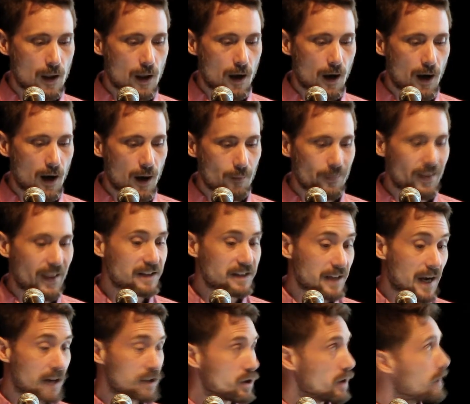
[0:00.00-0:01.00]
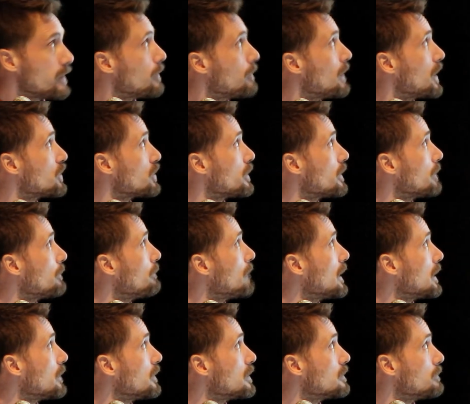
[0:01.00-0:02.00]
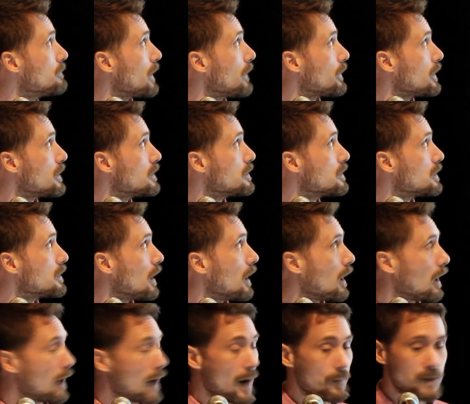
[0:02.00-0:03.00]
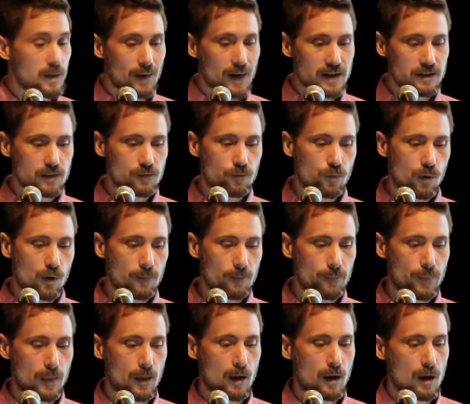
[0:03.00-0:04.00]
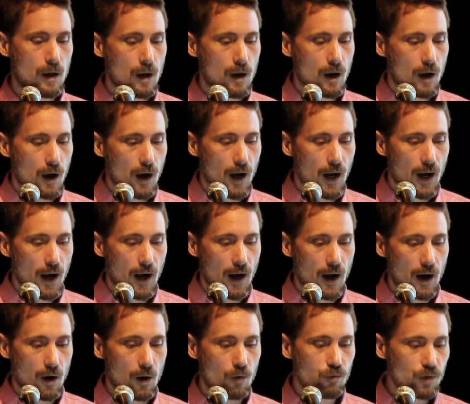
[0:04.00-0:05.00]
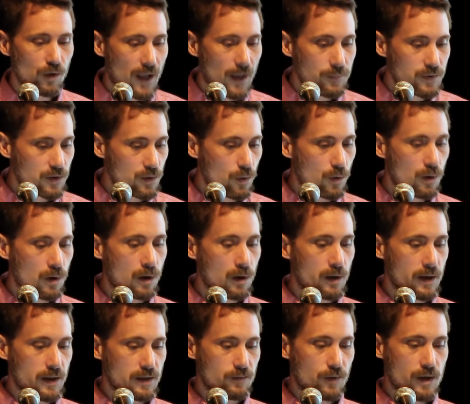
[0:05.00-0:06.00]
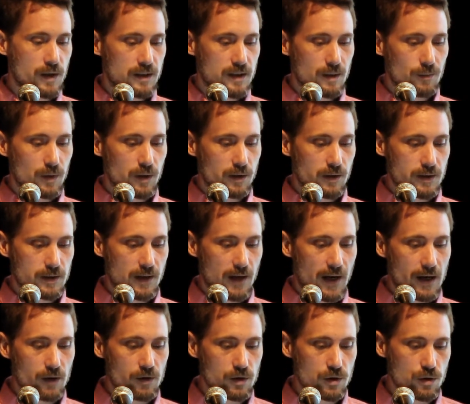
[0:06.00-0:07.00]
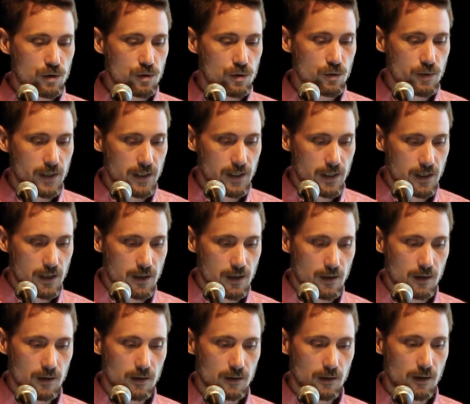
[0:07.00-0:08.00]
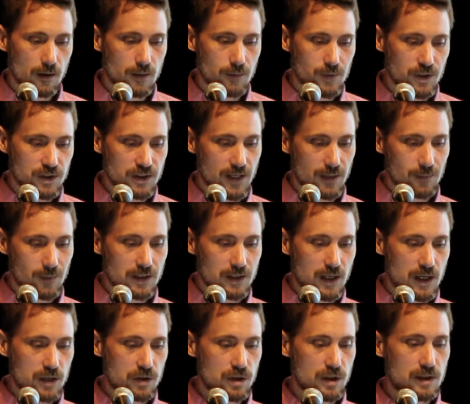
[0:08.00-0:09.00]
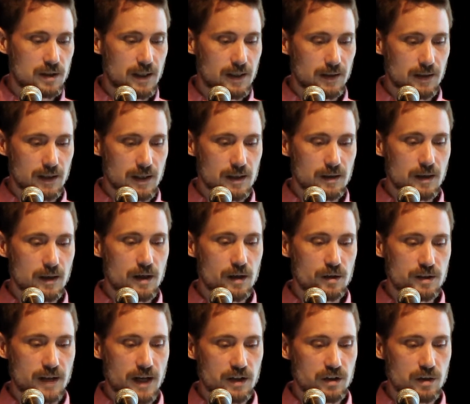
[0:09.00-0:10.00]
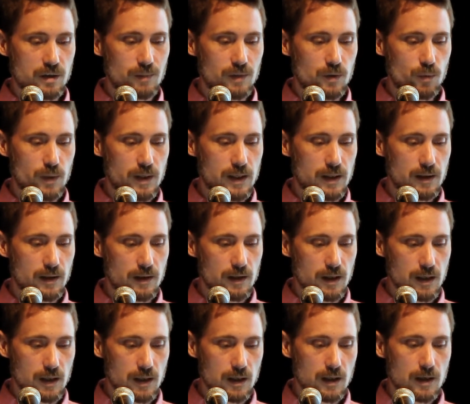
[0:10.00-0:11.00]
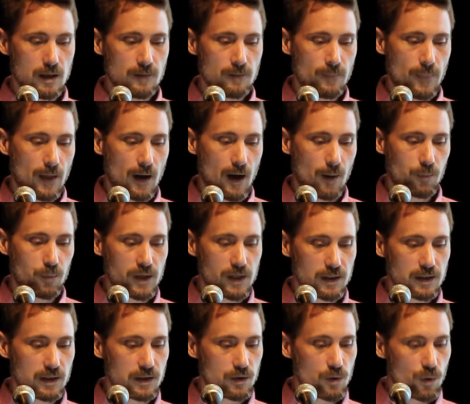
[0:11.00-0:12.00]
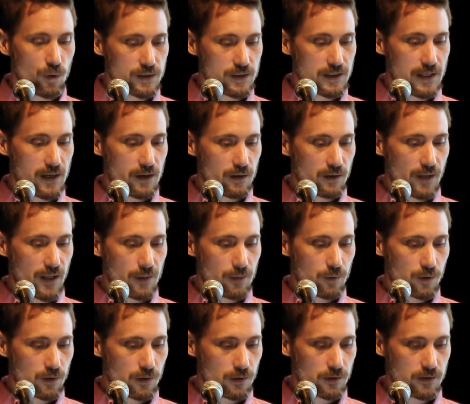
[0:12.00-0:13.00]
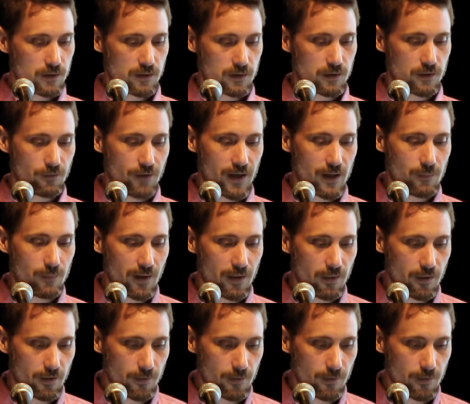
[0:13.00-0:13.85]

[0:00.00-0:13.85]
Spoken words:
And that's actually the measure that many of these methods are optimizing for. Overlap score is very similar to this IOU in image segmentation, taking the intersection between the predicted and gold standard labels divided by